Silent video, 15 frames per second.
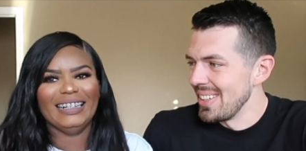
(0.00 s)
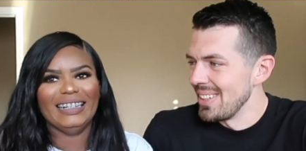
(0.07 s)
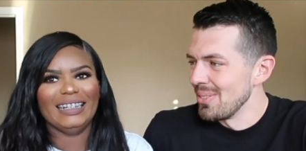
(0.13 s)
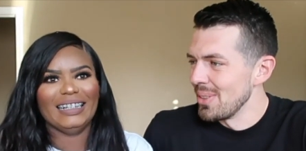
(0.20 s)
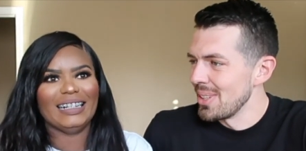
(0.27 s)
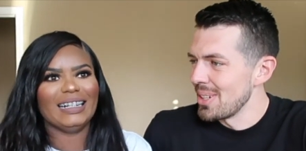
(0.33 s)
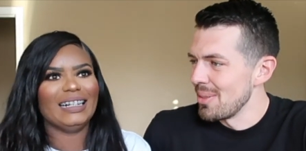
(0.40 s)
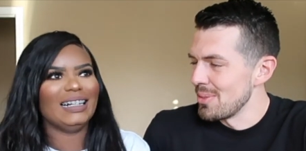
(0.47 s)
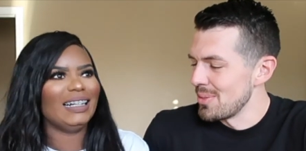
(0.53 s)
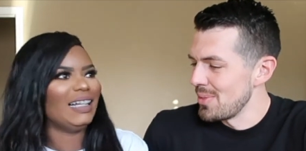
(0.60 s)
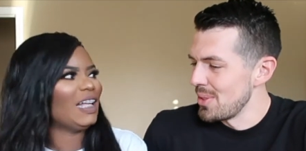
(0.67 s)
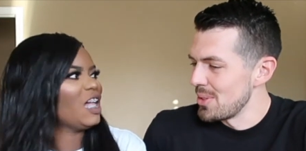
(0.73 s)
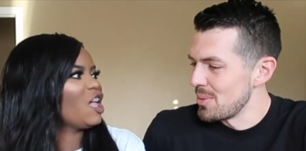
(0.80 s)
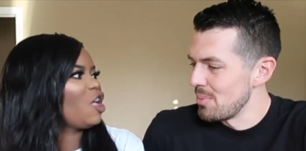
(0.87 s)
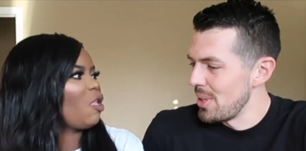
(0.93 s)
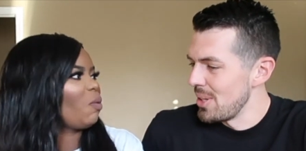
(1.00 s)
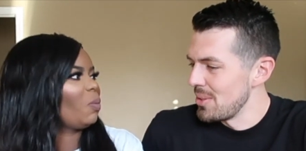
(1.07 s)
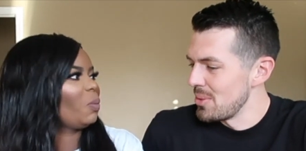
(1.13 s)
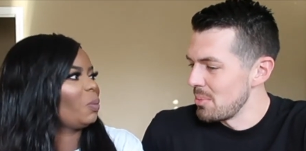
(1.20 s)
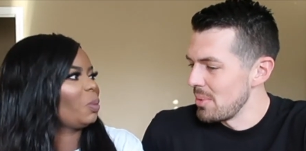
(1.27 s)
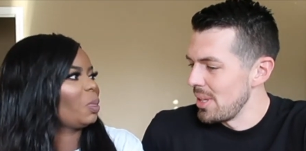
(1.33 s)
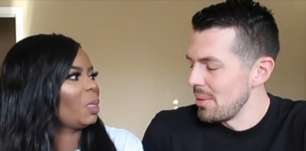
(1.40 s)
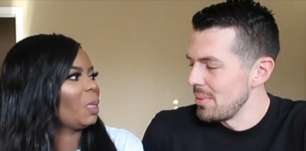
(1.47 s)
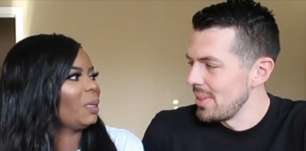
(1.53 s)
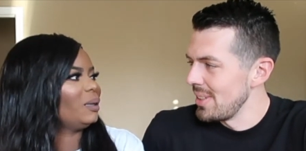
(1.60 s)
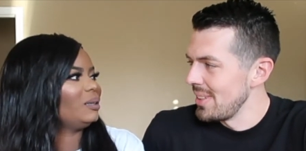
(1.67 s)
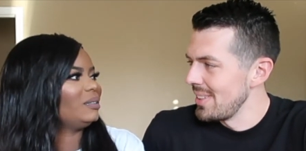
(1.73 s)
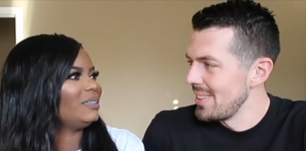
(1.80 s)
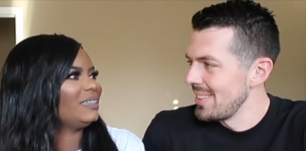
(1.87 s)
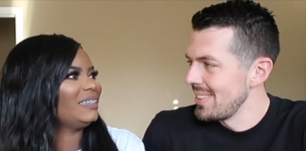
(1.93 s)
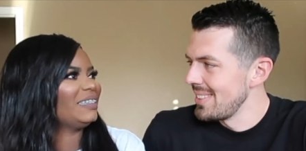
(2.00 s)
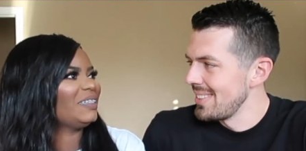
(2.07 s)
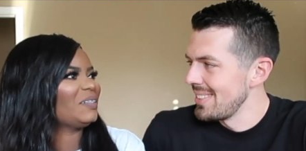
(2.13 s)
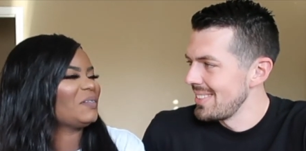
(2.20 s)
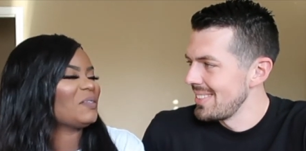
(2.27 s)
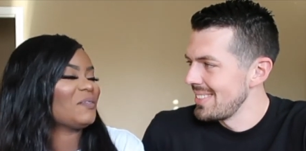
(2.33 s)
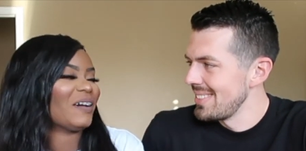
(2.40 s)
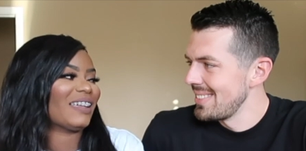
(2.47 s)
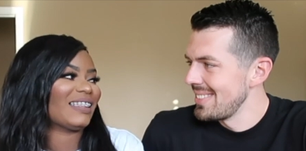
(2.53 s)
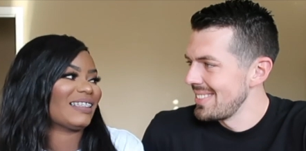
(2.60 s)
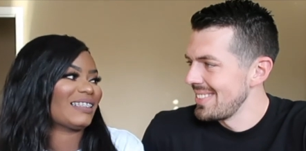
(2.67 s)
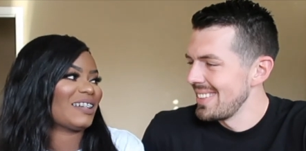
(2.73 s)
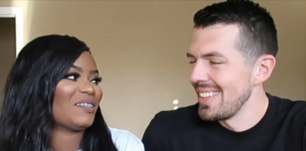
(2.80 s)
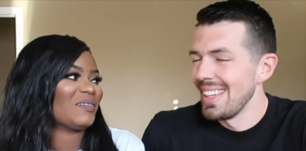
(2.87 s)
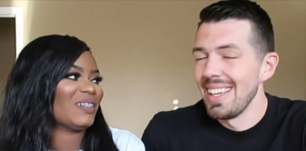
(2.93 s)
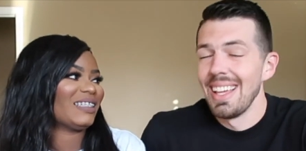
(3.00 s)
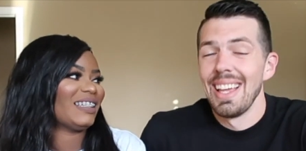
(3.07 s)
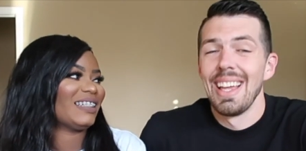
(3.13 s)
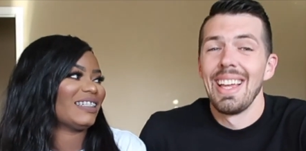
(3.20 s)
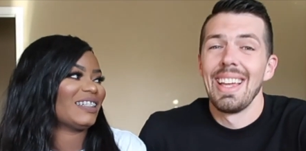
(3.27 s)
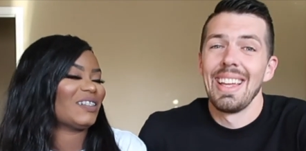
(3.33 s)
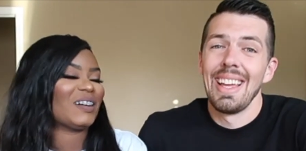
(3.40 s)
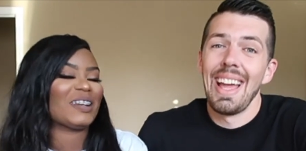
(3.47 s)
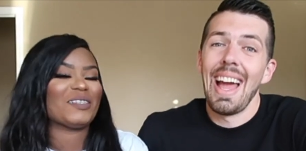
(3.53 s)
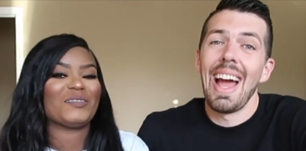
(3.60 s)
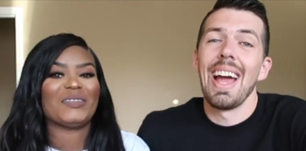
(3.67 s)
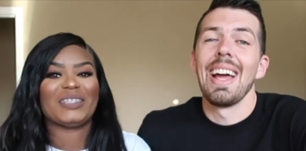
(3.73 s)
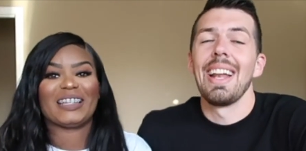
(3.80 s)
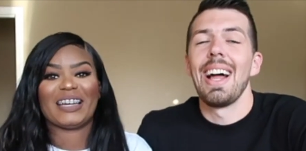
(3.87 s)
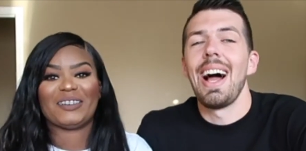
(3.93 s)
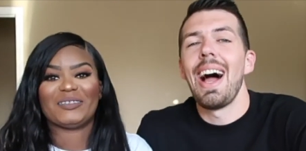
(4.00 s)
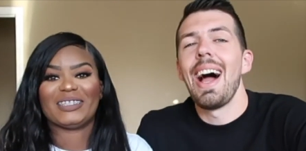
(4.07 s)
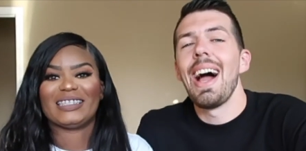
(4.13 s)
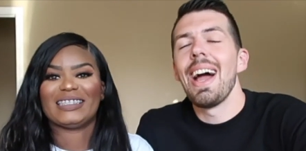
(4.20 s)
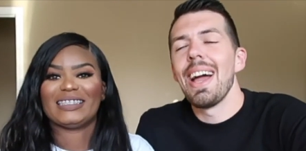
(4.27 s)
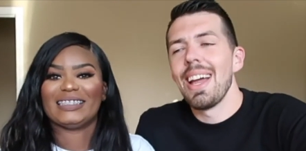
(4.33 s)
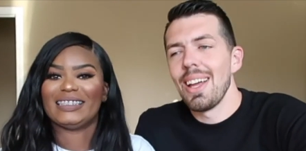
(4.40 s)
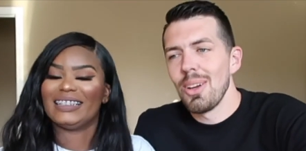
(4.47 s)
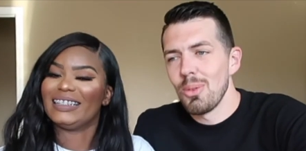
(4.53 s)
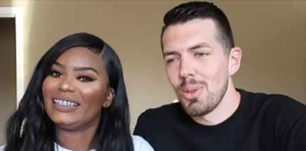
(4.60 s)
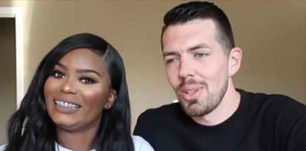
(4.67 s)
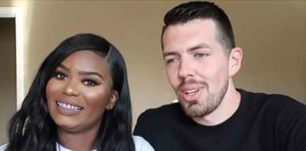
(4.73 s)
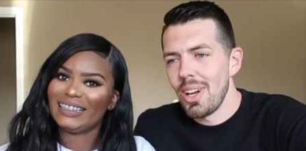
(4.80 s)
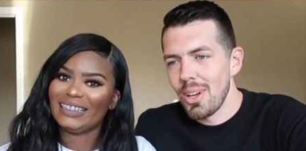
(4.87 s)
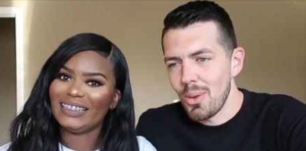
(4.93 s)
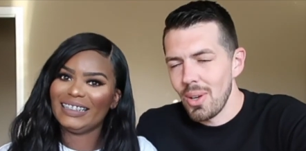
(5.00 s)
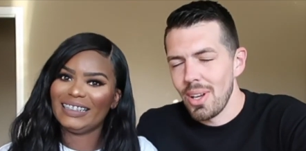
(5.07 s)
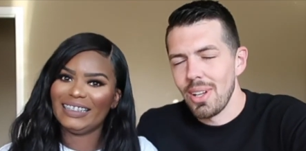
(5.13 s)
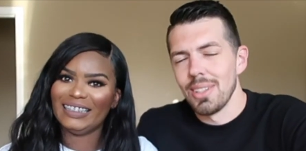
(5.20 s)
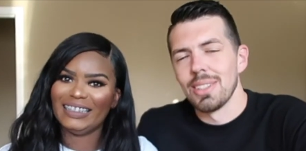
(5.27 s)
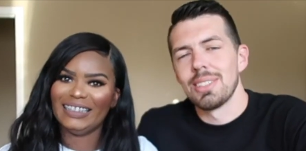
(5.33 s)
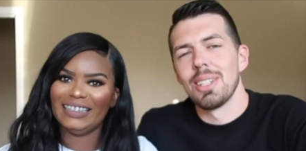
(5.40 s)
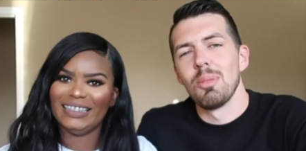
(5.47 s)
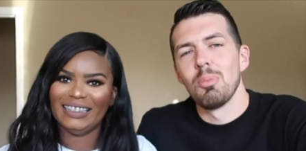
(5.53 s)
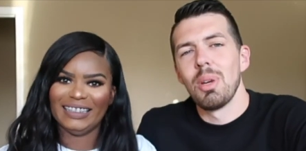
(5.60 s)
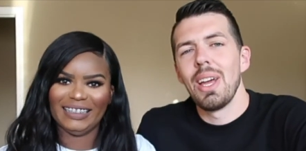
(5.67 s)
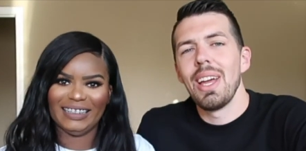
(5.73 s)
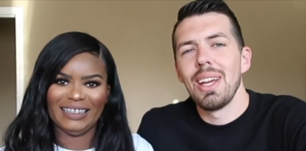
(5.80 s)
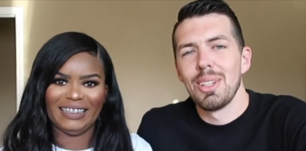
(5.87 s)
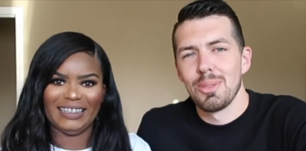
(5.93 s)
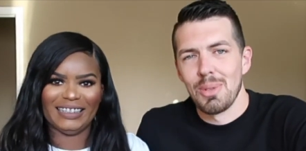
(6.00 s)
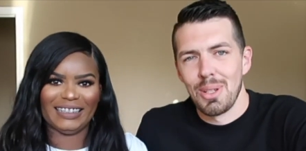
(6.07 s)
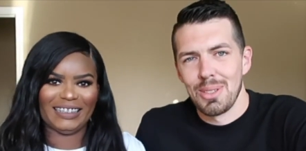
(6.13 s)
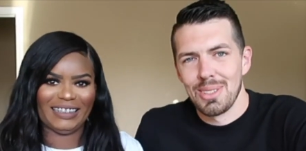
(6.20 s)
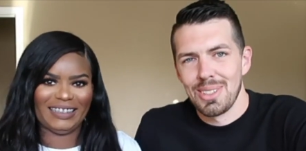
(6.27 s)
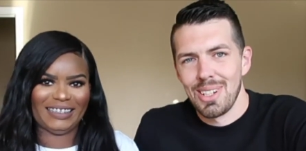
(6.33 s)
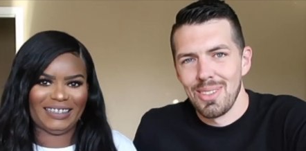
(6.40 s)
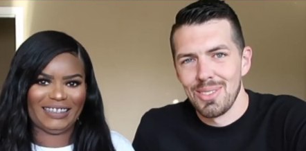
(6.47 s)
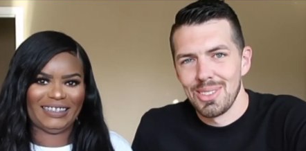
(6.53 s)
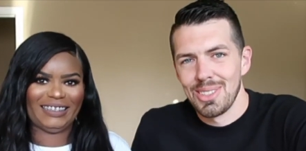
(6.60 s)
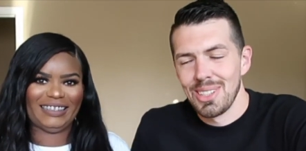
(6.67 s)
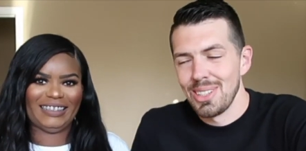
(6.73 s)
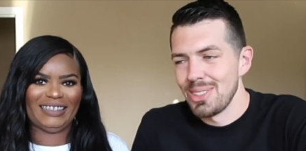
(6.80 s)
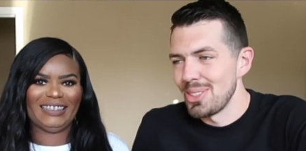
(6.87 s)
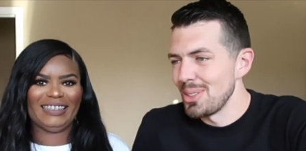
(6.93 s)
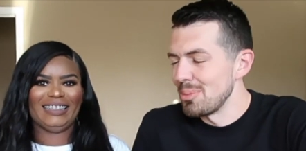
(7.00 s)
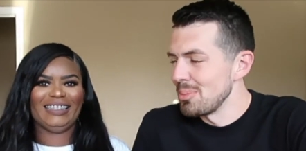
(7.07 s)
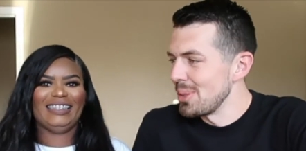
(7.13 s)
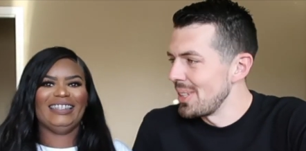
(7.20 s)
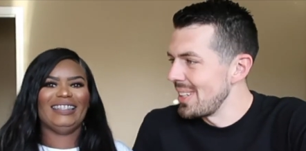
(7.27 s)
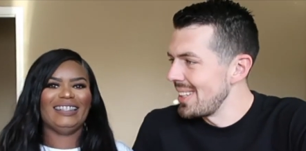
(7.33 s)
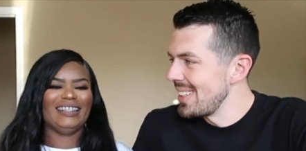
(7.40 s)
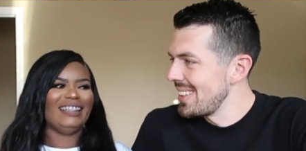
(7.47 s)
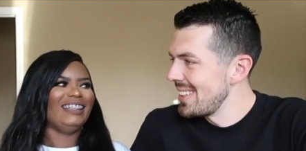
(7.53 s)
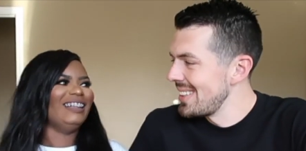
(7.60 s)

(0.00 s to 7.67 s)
Speaker 1: mean, what comes first, marriage or baby?
Speaker 2: We've had this conversation quite yeah, a few times. Yeah,
Speaker 1: and I, we're not quite on the same page about this conversation, but.